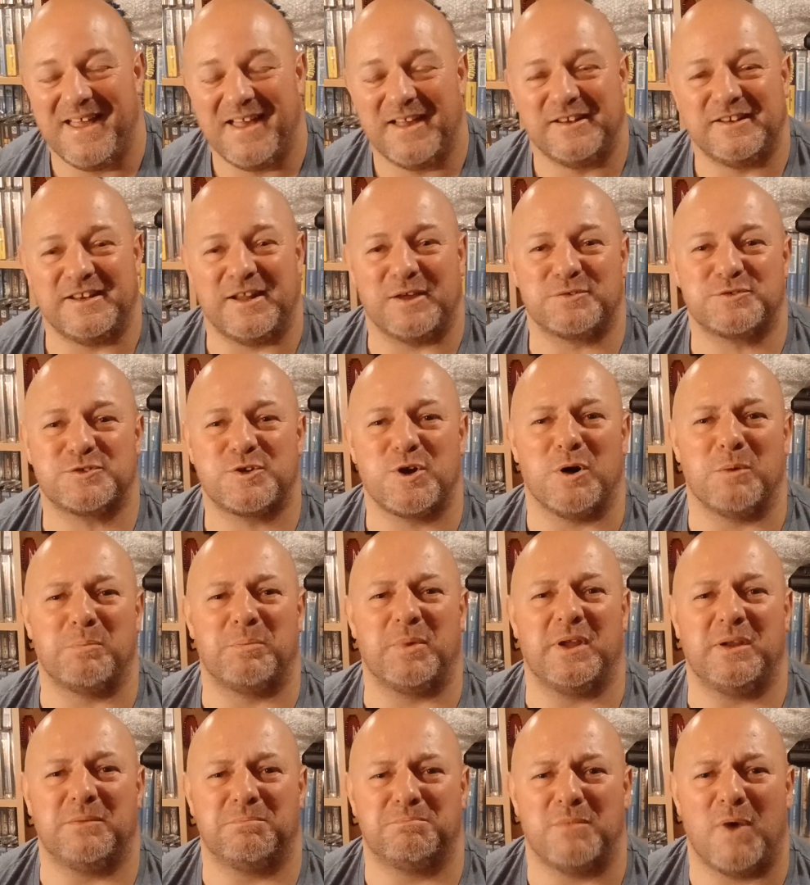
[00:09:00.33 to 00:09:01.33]
Now it's got to
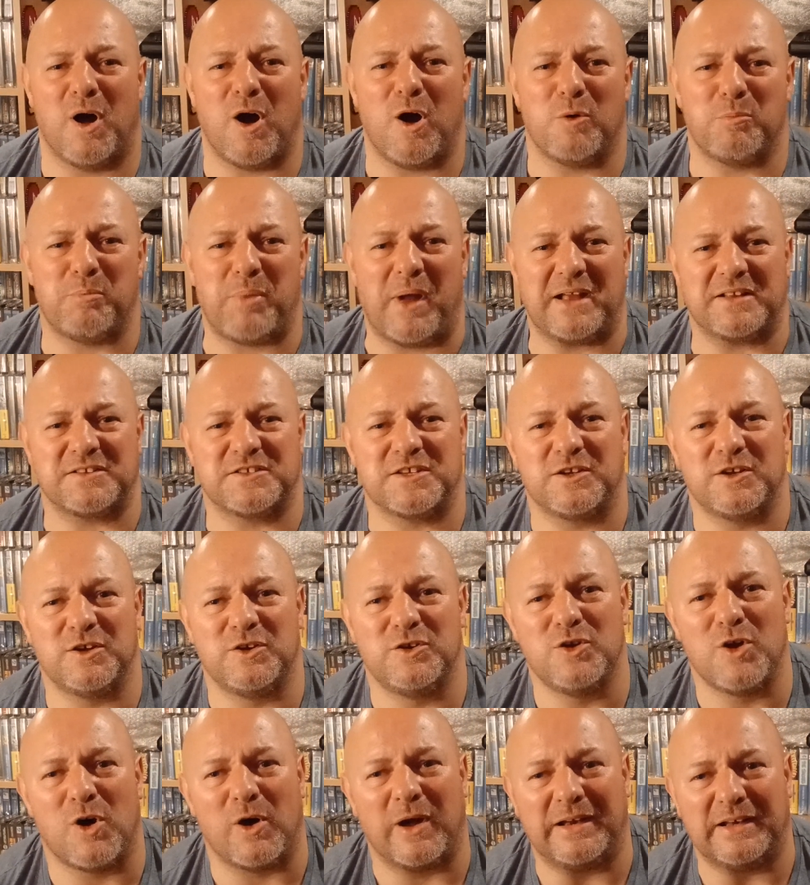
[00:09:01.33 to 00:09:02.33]
be part back to the
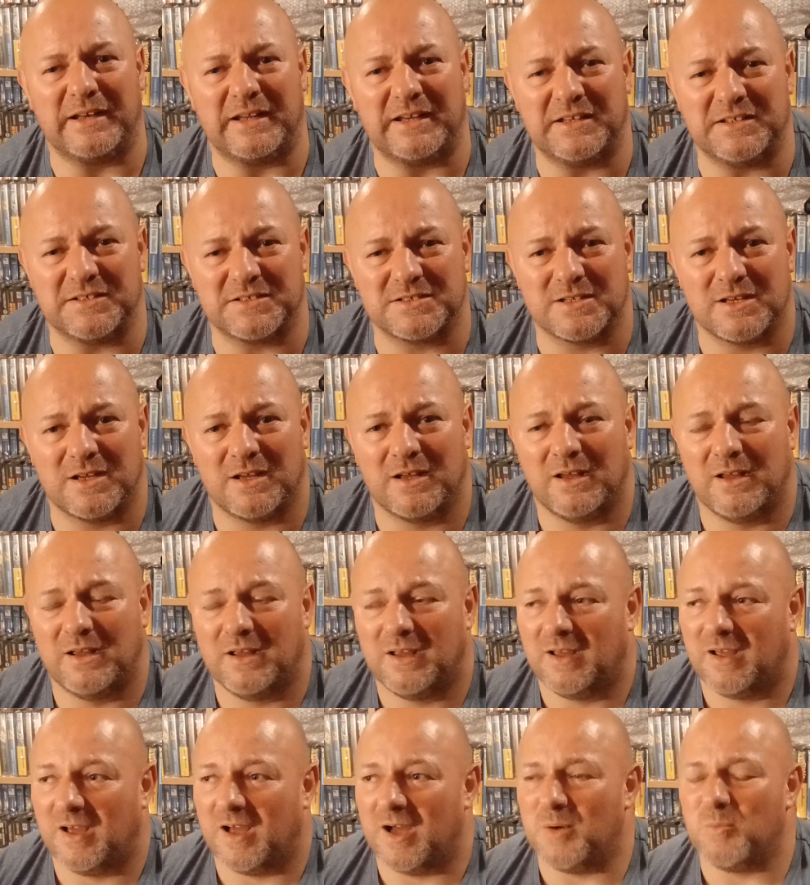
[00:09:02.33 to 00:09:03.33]
90s.
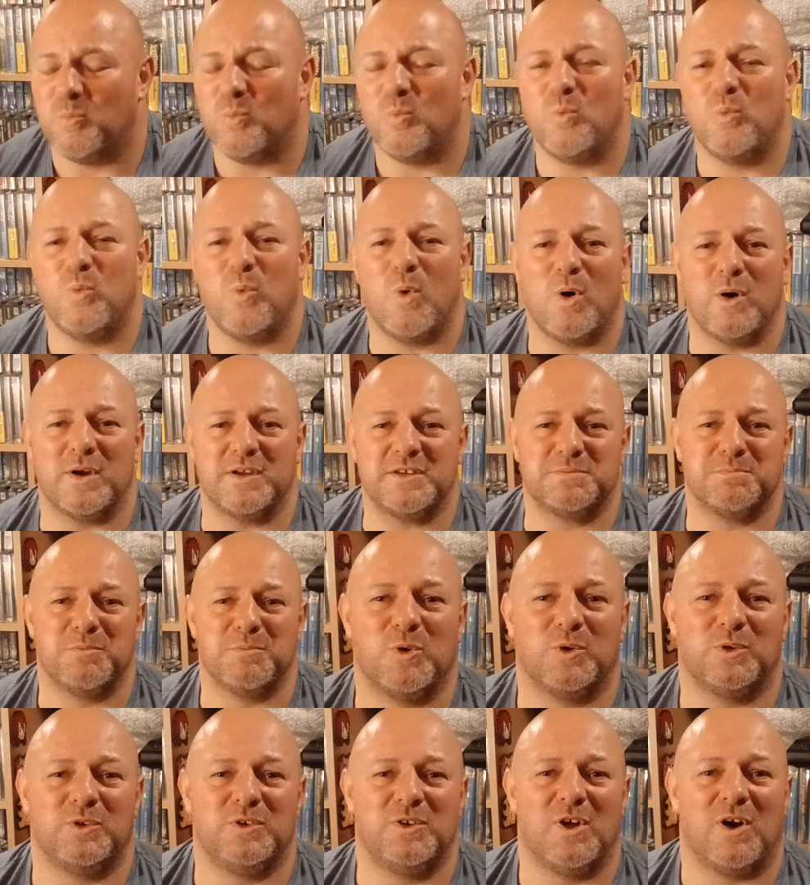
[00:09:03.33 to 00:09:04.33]
And what is
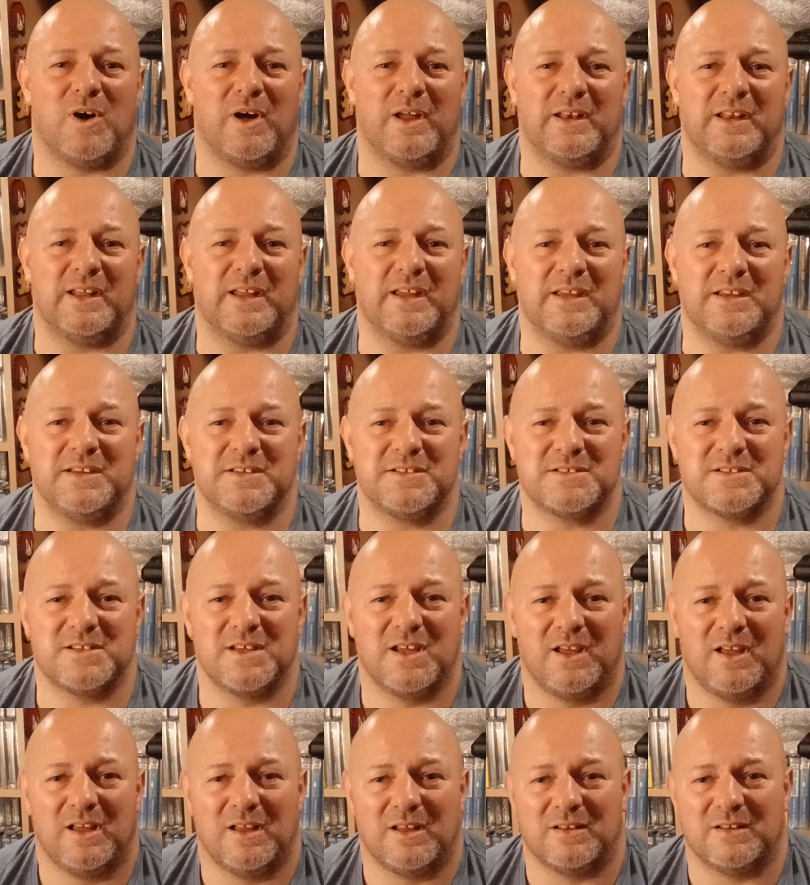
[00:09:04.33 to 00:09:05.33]
90s
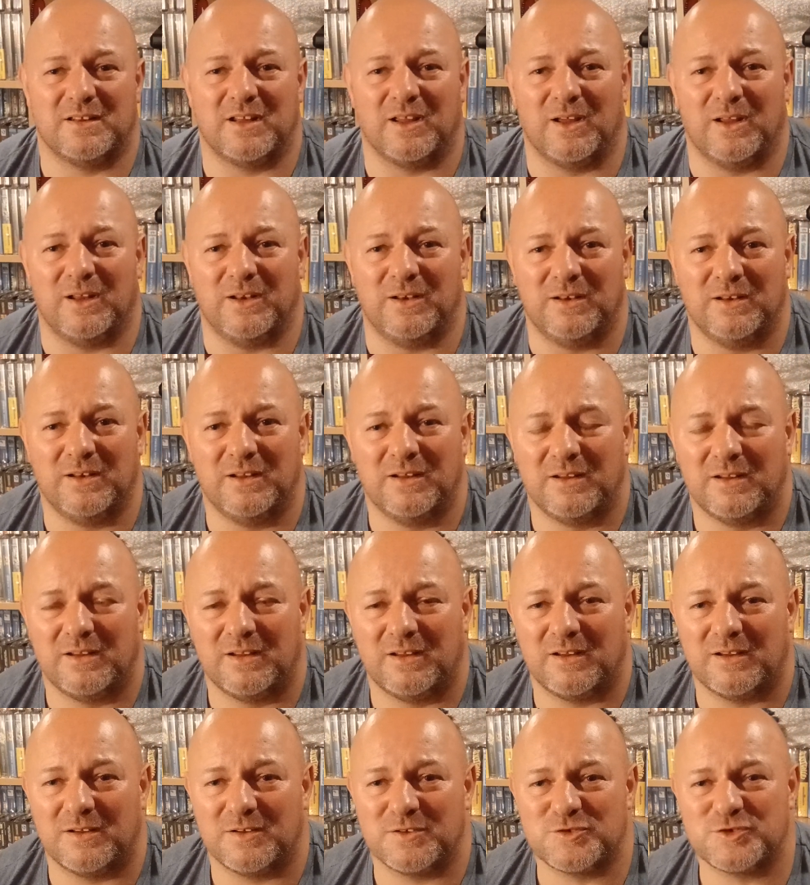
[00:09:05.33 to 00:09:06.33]
than
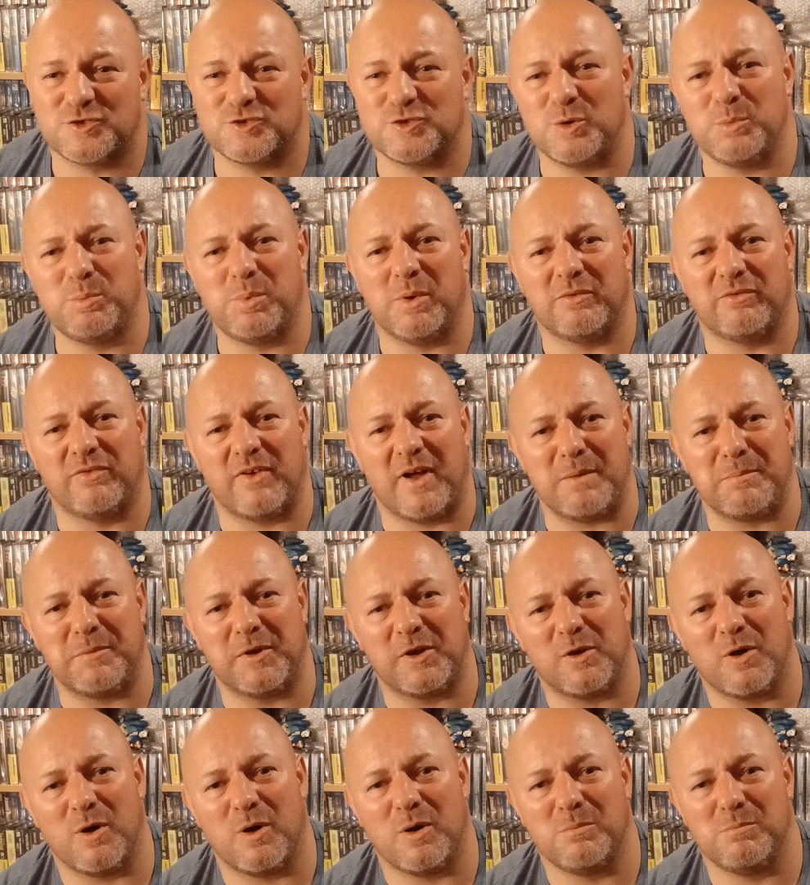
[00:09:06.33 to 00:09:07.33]
Super
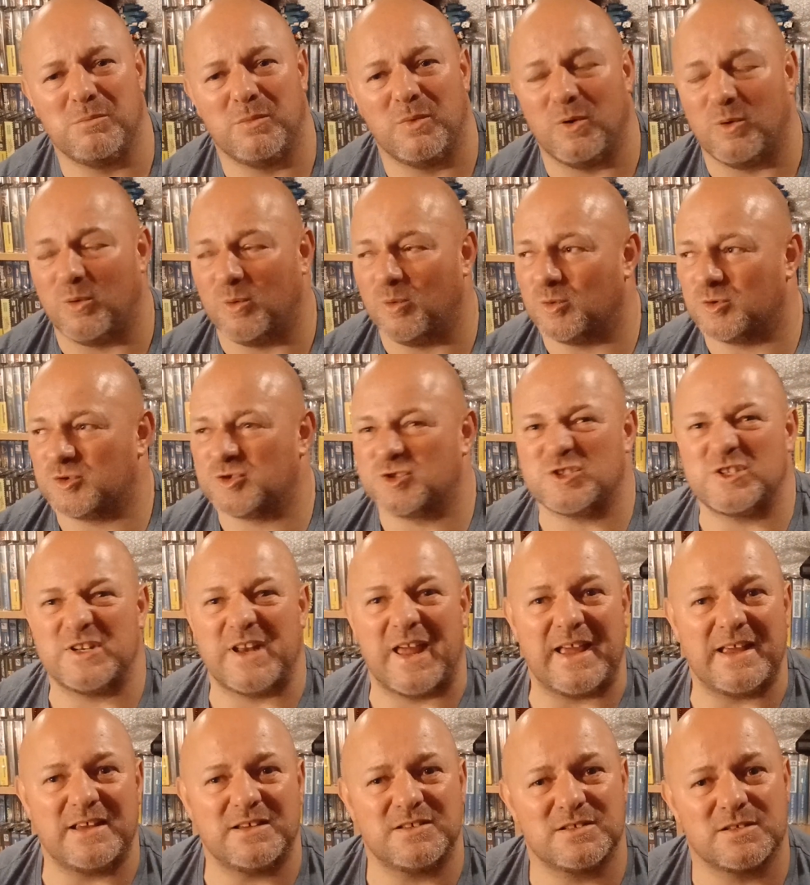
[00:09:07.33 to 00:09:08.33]
Famicom or
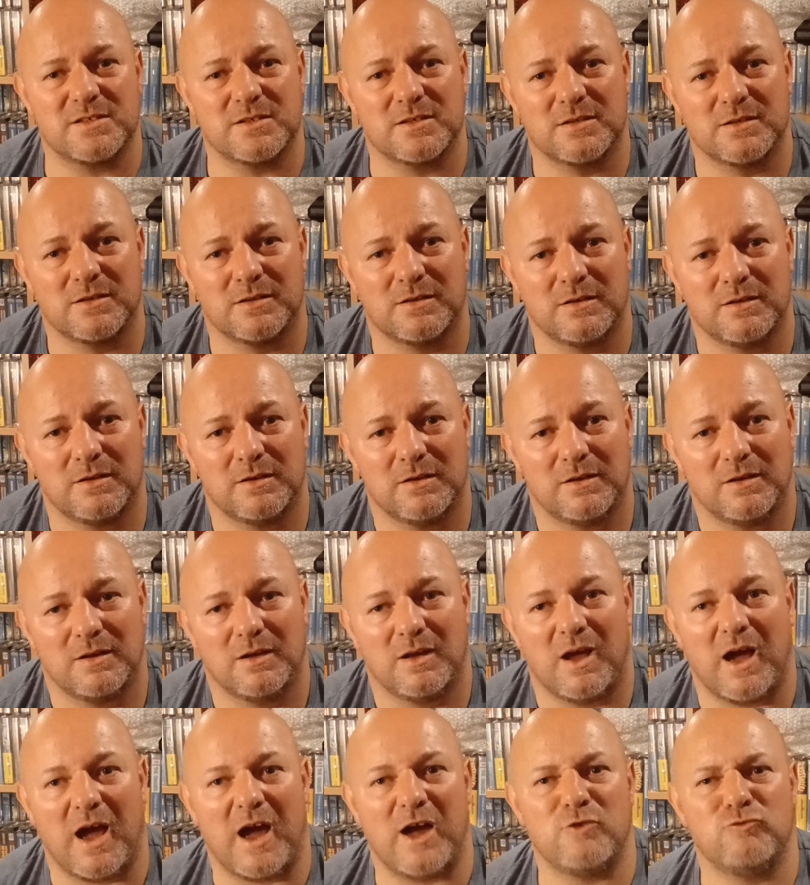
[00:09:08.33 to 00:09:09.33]
SNES
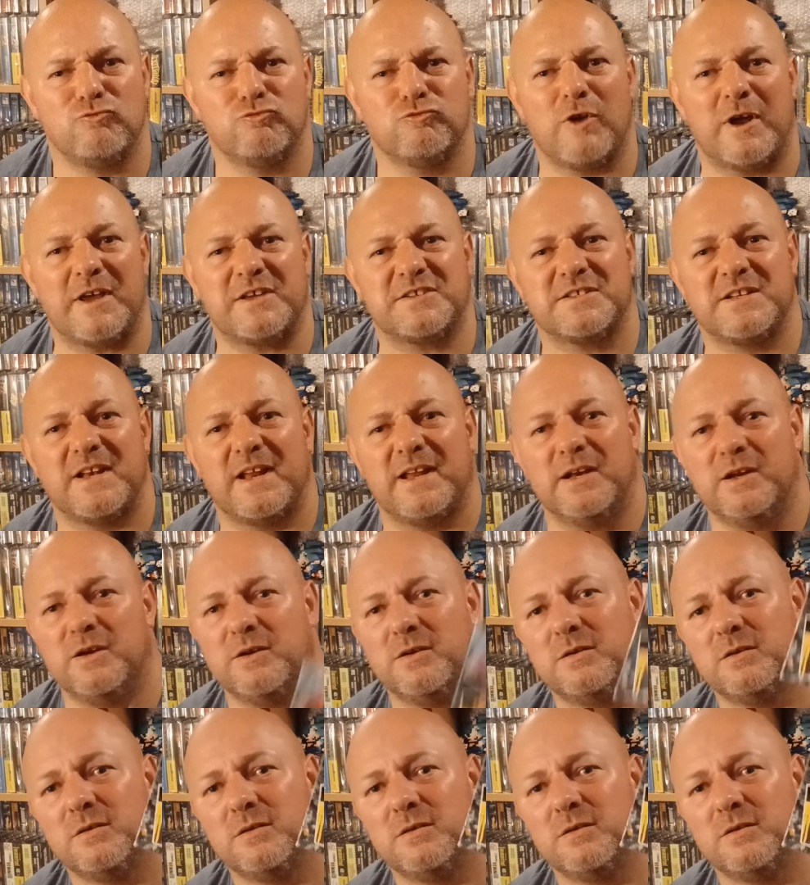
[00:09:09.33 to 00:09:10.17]
and wrestling?